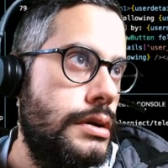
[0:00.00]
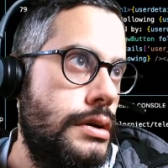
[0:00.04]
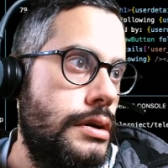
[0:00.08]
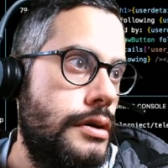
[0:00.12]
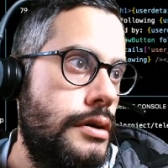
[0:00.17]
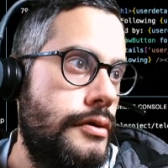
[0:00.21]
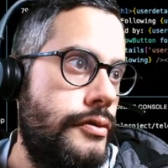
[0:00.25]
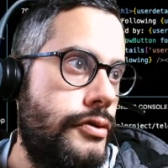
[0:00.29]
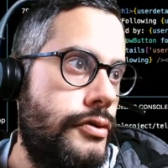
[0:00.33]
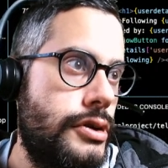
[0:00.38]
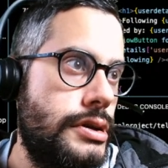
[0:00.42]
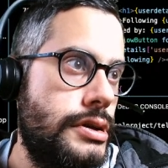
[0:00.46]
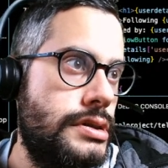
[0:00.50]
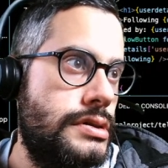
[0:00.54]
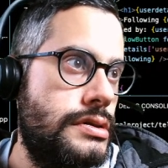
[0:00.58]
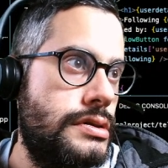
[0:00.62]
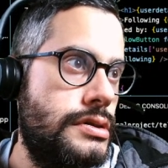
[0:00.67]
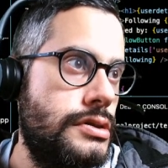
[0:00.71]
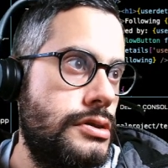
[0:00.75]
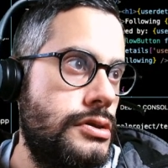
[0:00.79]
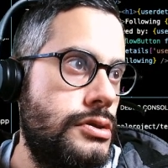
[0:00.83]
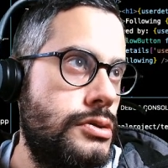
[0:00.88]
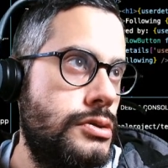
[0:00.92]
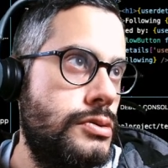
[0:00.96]
for us to
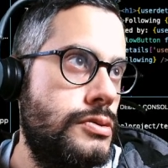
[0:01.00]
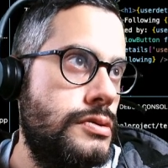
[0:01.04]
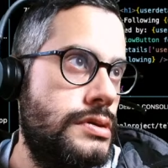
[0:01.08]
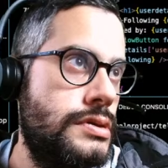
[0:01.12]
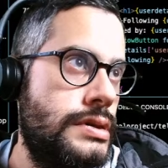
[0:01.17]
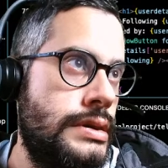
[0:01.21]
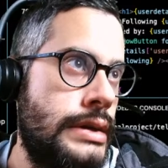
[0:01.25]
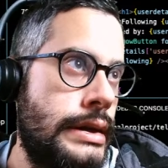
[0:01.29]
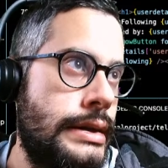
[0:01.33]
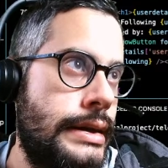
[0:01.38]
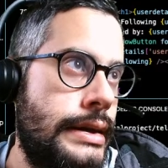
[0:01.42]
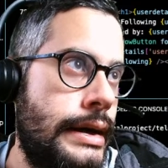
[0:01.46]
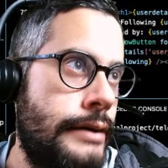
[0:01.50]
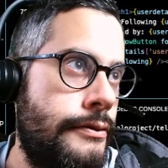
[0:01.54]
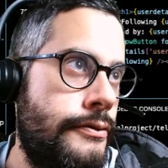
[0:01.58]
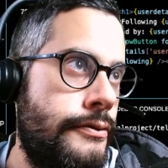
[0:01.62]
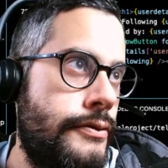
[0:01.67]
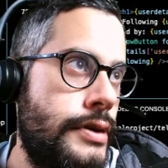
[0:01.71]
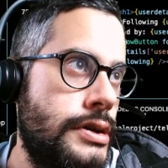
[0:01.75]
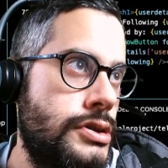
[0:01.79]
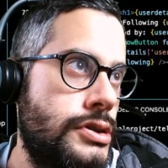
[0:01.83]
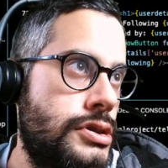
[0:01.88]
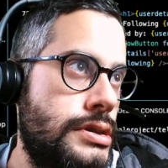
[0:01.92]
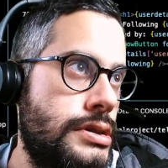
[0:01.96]
use, and that
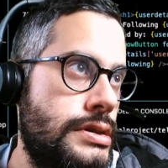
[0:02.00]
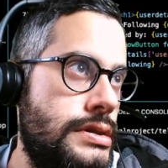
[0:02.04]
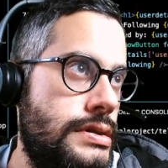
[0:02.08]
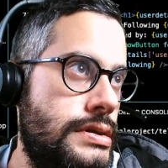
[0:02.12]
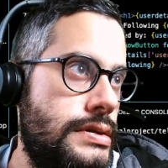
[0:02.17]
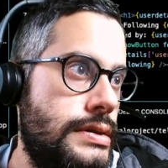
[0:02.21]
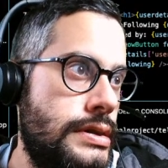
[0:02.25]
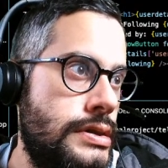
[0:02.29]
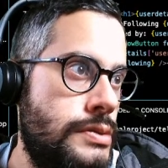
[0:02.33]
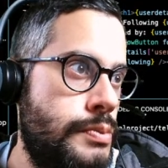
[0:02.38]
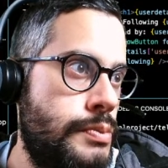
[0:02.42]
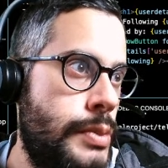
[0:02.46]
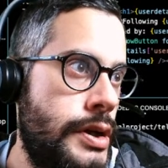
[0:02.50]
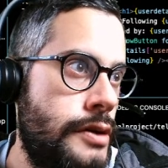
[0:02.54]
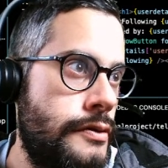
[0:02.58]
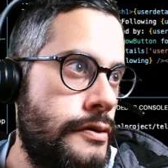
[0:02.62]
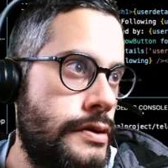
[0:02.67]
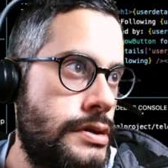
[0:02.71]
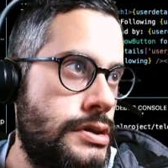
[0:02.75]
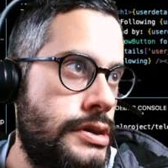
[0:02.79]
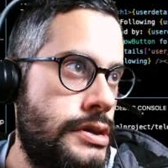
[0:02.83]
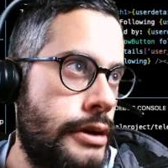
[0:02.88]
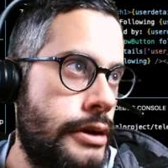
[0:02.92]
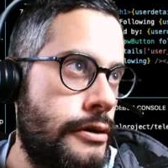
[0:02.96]
function is a bit of a
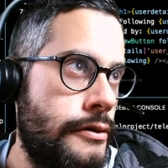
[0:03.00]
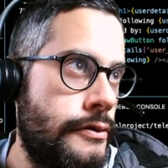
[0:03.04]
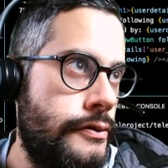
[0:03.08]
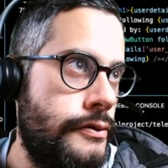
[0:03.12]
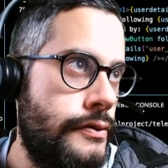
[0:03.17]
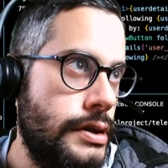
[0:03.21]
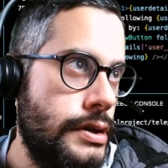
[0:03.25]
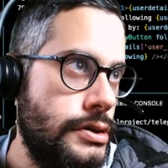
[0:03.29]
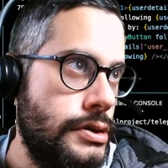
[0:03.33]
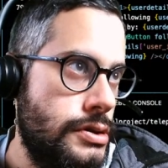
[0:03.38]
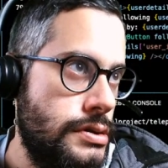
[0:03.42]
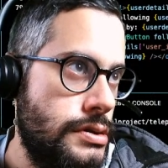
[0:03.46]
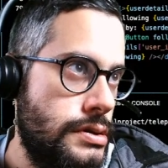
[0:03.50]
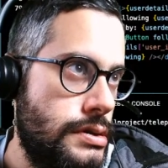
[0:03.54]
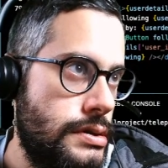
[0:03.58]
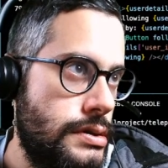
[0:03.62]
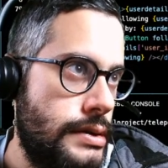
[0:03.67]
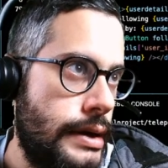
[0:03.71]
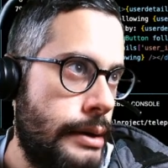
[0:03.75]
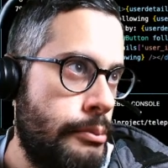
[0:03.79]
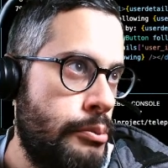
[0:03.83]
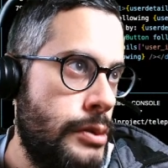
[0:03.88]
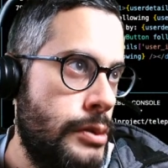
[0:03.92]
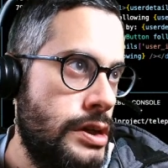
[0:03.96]
general function, so that
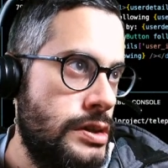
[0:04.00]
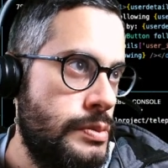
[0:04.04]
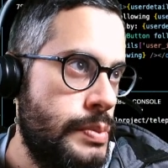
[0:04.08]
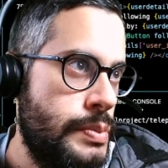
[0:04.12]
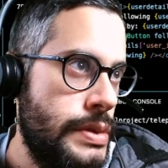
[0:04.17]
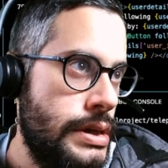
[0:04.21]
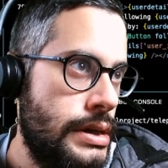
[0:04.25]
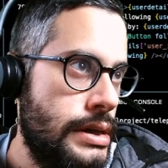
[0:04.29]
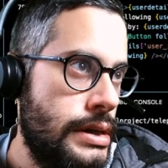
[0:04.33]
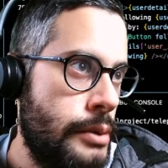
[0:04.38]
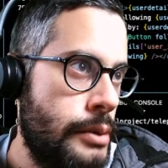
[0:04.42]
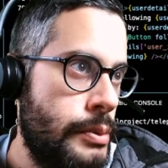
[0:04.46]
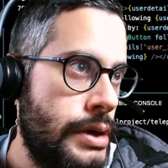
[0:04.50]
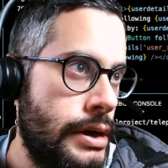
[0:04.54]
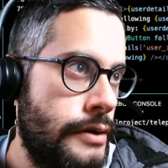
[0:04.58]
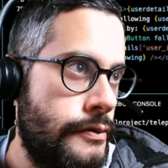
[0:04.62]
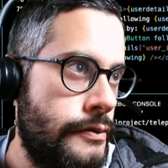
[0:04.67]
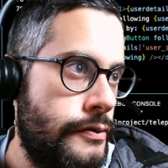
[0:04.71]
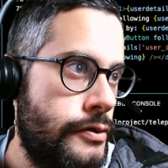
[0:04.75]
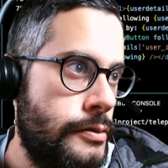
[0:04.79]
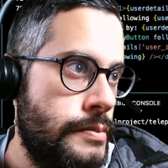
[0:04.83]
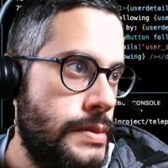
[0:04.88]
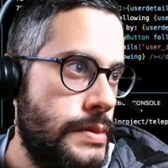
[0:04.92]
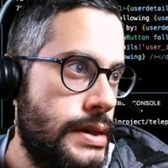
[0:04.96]
must be coming in
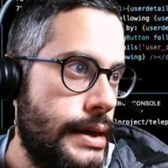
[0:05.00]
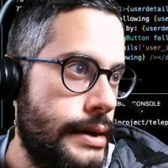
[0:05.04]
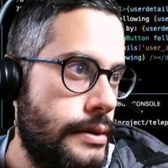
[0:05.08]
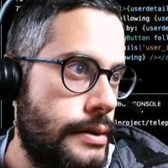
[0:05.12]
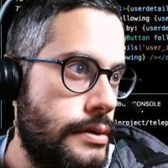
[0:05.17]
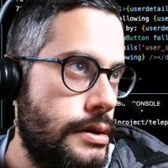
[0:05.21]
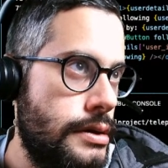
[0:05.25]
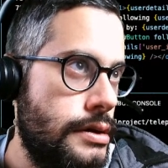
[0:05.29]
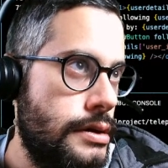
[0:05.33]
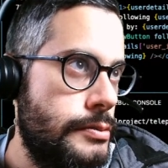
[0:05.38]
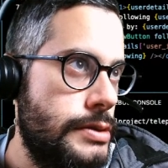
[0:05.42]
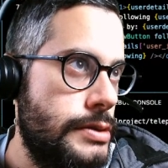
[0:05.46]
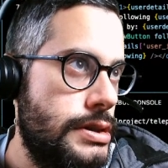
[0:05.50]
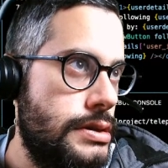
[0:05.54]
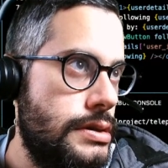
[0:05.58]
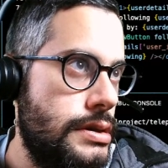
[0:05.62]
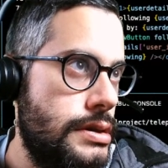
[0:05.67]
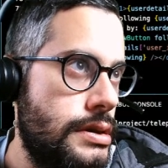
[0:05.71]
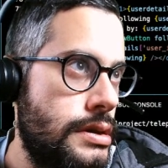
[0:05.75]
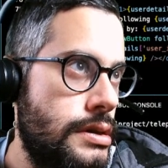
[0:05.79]
from down here. Let me see.